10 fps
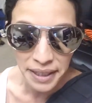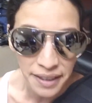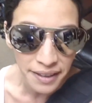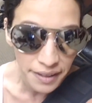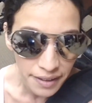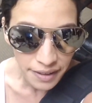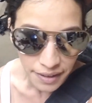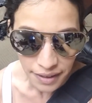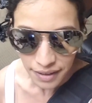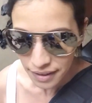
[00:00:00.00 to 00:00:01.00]
made it.
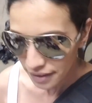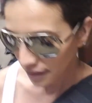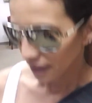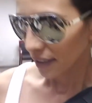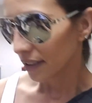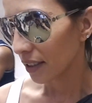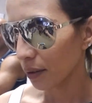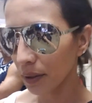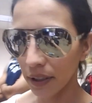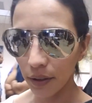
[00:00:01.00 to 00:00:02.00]

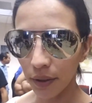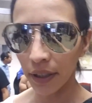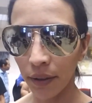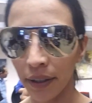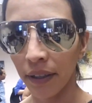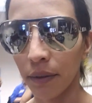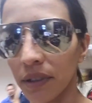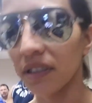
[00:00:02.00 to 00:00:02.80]
So we're gonna go eat right now. We're